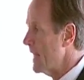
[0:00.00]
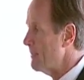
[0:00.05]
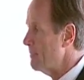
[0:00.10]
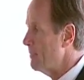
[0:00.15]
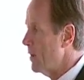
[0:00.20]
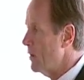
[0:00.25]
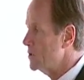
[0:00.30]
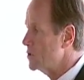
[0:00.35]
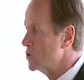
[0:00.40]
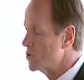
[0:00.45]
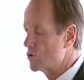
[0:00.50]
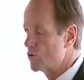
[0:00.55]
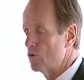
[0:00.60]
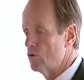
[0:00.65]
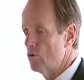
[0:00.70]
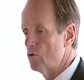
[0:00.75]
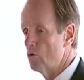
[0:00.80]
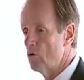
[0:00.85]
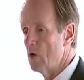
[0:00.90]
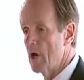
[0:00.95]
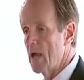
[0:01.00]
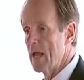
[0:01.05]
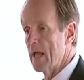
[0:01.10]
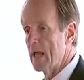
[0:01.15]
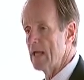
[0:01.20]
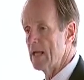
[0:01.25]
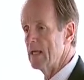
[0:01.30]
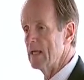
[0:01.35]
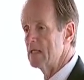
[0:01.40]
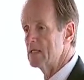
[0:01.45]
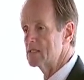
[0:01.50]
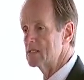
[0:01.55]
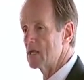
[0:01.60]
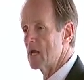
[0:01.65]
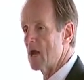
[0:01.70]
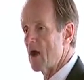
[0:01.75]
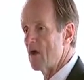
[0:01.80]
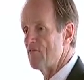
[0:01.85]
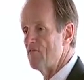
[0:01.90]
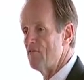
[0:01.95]
make that punch through
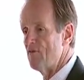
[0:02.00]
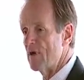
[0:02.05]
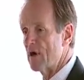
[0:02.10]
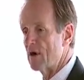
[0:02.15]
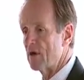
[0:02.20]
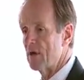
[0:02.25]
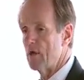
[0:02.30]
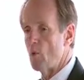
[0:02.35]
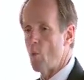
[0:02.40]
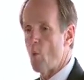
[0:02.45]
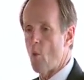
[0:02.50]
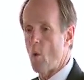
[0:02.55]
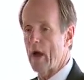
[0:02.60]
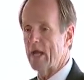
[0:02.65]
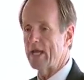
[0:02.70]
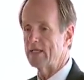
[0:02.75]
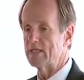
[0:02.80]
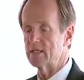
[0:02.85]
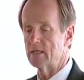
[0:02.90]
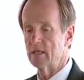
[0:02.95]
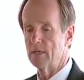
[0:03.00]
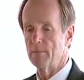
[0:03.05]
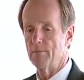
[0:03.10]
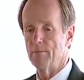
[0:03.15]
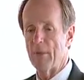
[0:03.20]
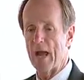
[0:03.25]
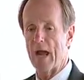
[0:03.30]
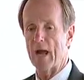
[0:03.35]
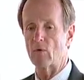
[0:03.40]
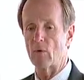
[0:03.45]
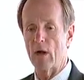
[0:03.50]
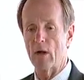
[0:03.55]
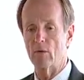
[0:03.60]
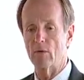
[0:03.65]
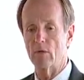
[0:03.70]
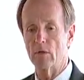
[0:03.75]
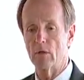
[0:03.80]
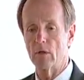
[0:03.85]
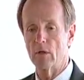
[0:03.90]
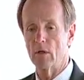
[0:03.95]
is a very white
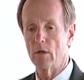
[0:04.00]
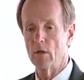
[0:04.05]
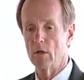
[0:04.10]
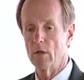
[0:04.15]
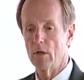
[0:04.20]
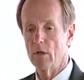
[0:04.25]
background.